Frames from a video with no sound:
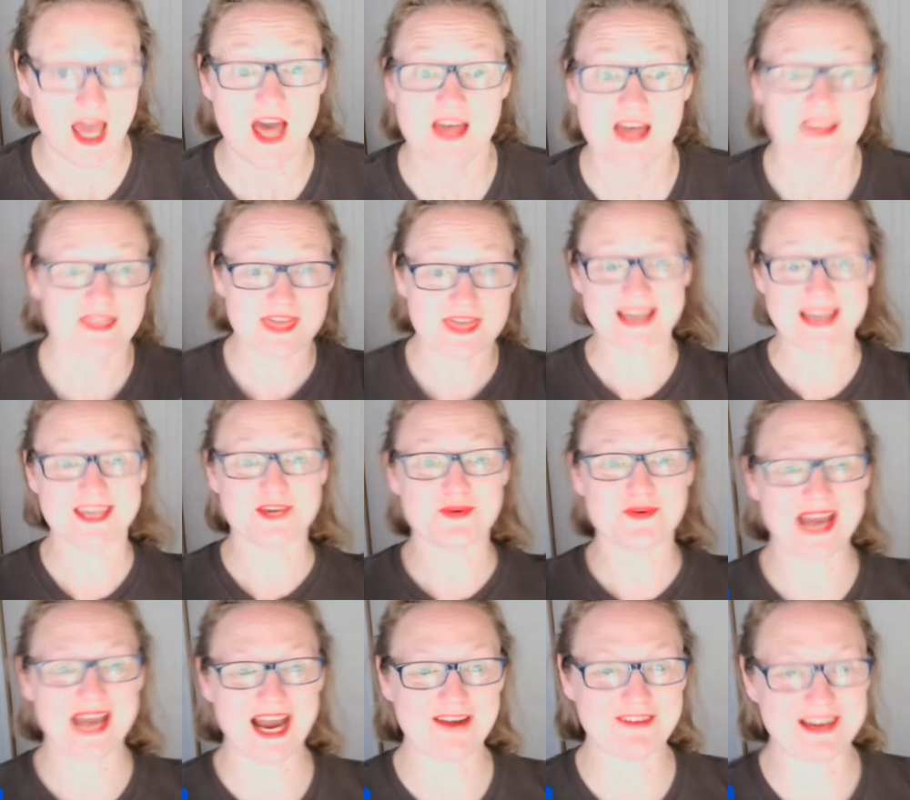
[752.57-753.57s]
Thank you,
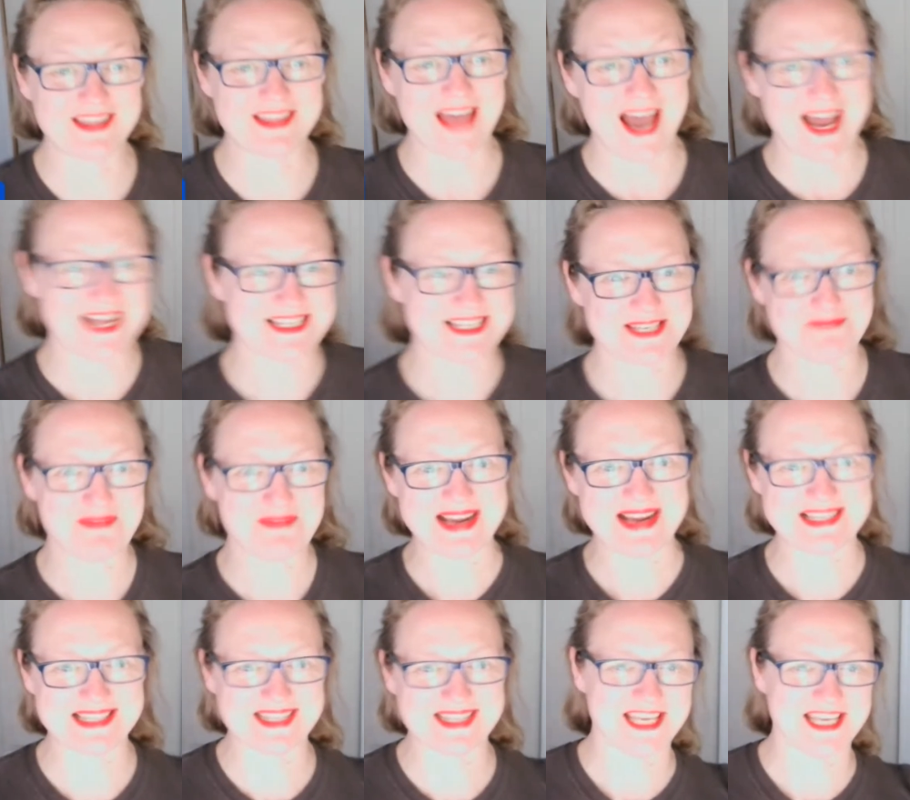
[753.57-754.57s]
Gareth. It's
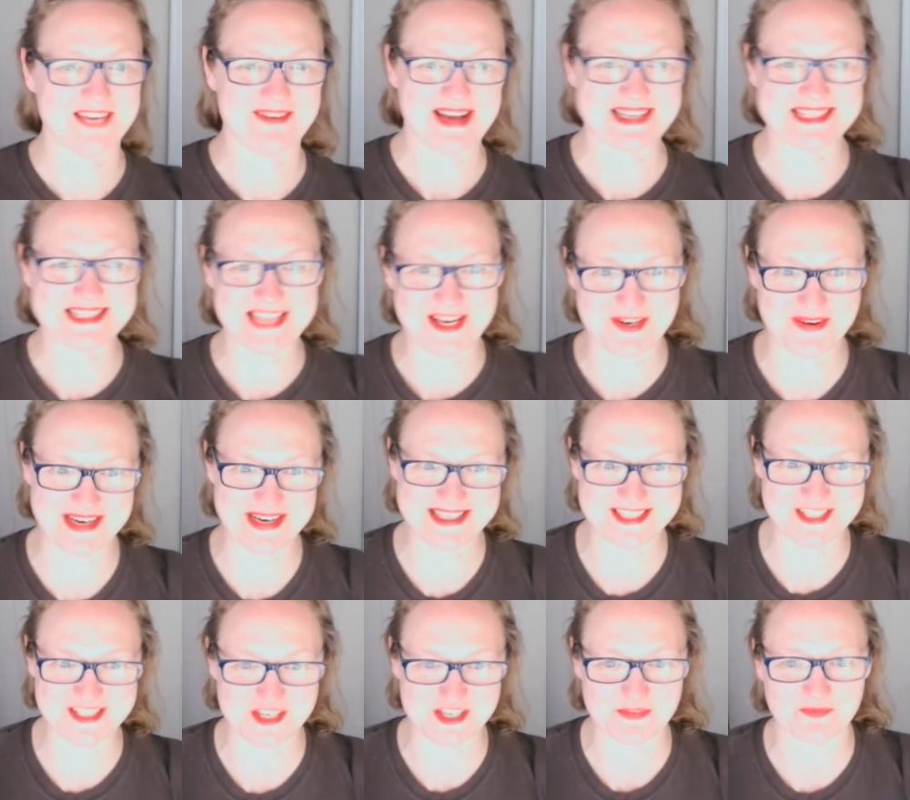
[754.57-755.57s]
amazing that you asked that
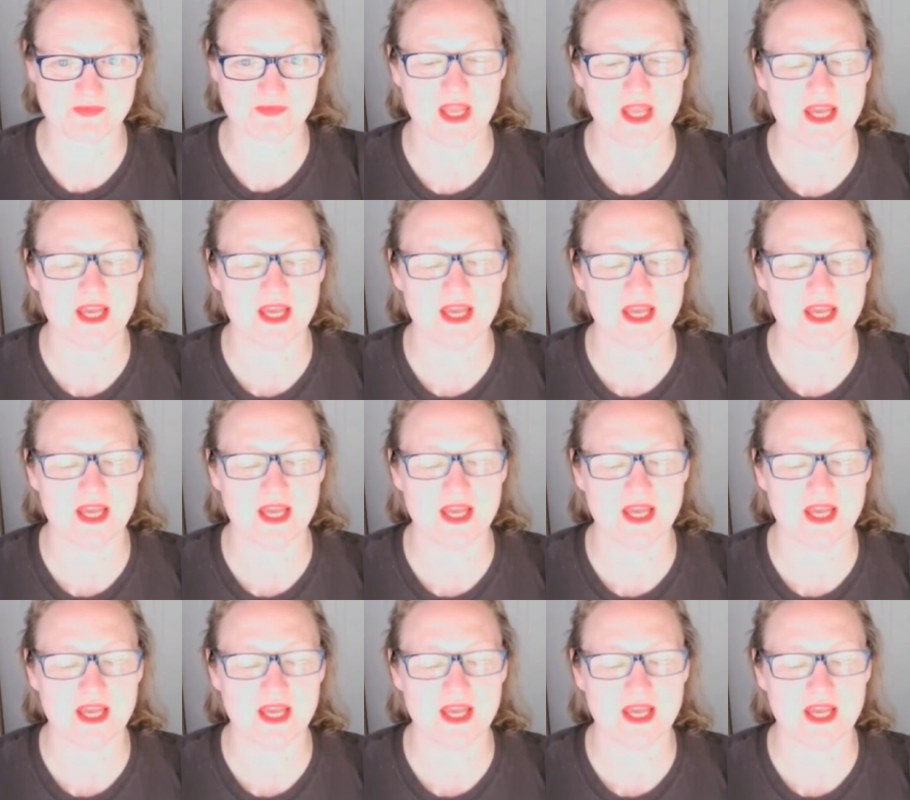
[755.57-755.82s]
question.